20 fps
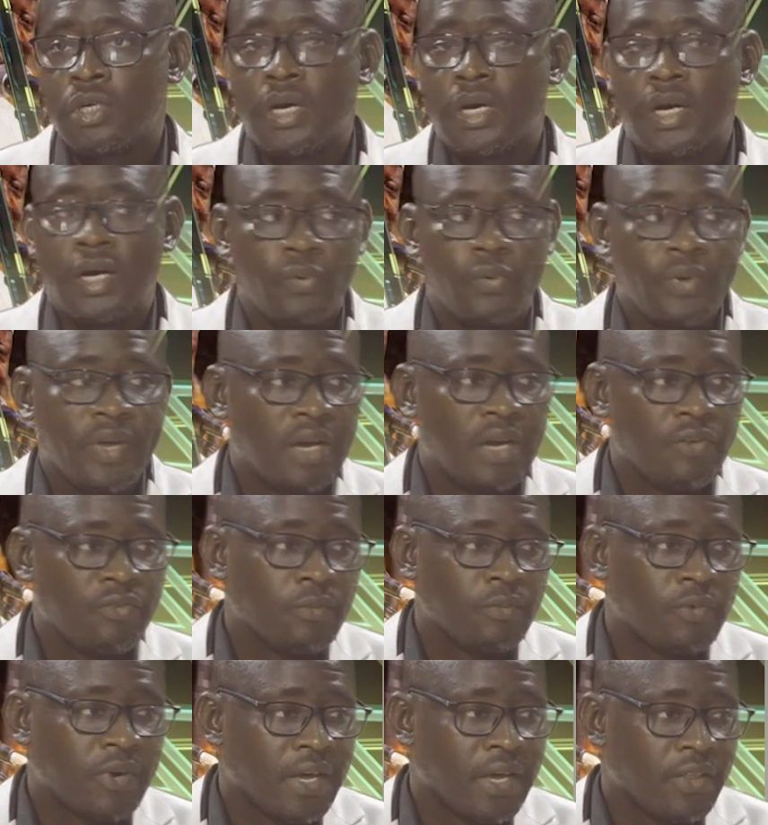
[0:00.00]
And we have
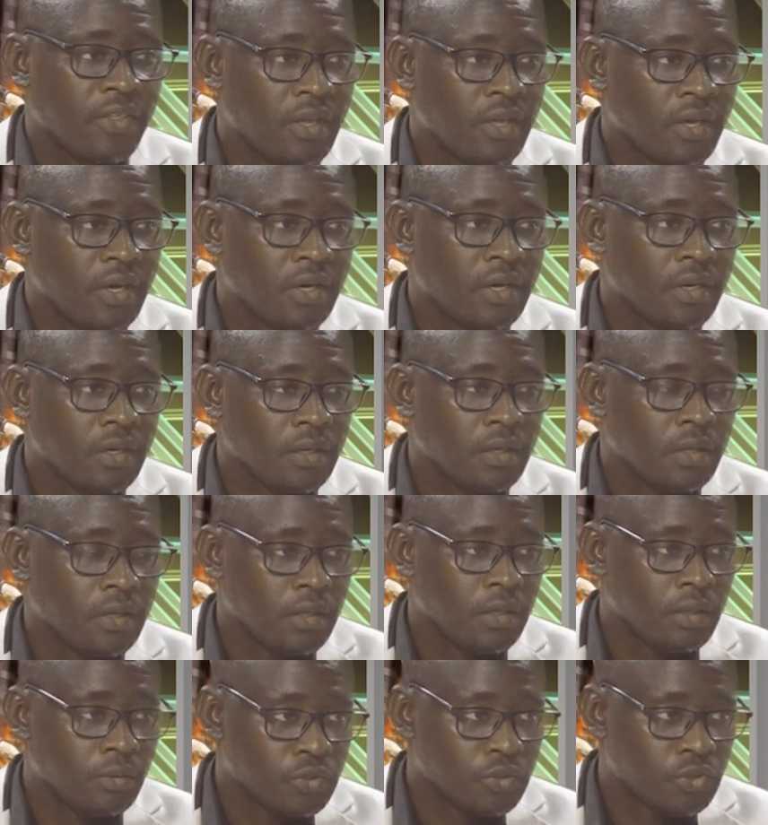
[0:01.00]
him right here
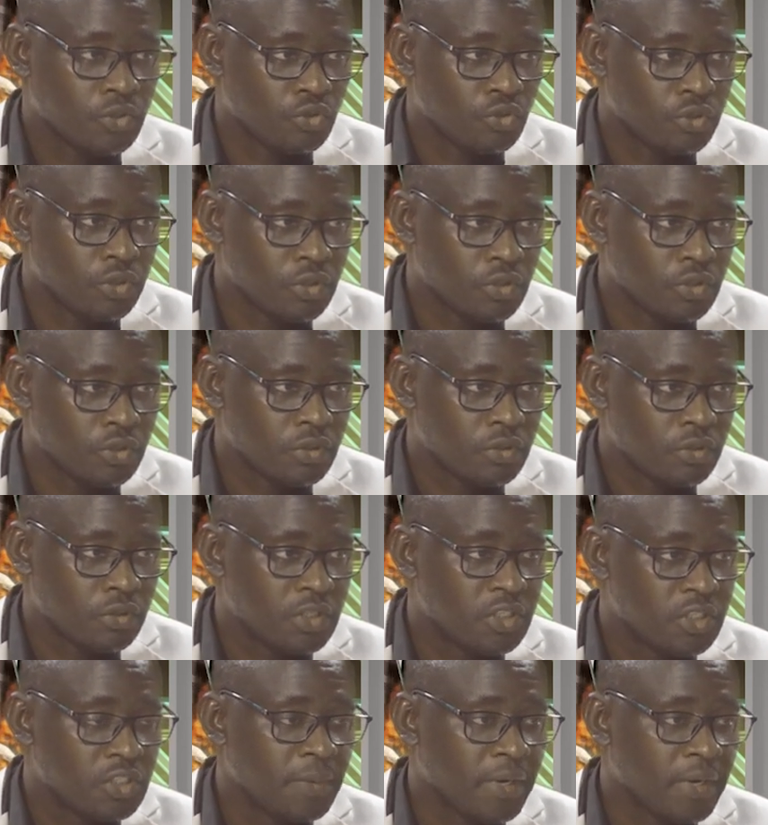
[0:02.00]
in our studios.
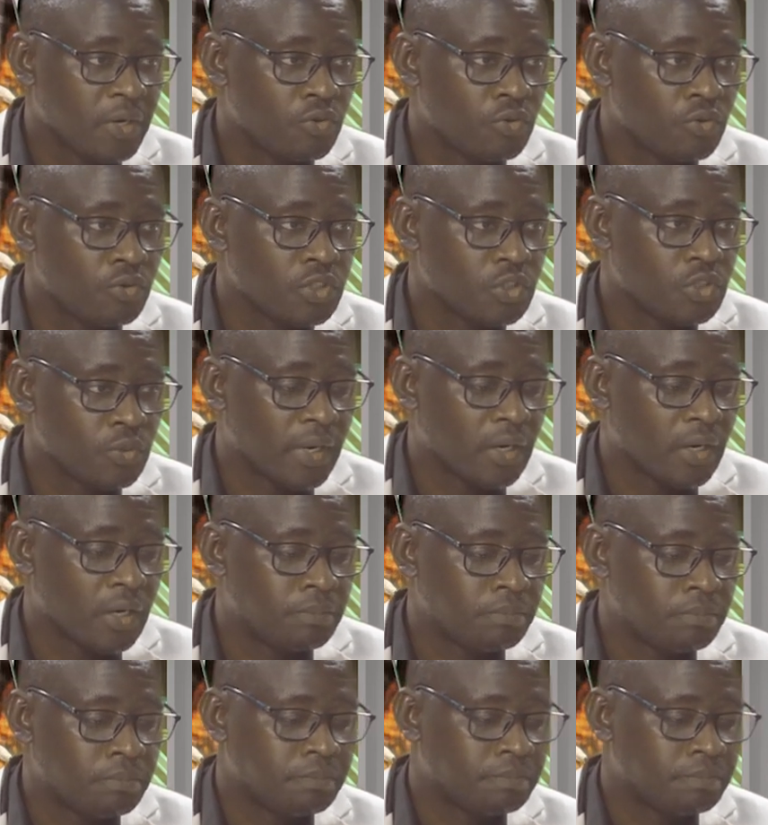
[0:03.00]
Inspector, you're welcome.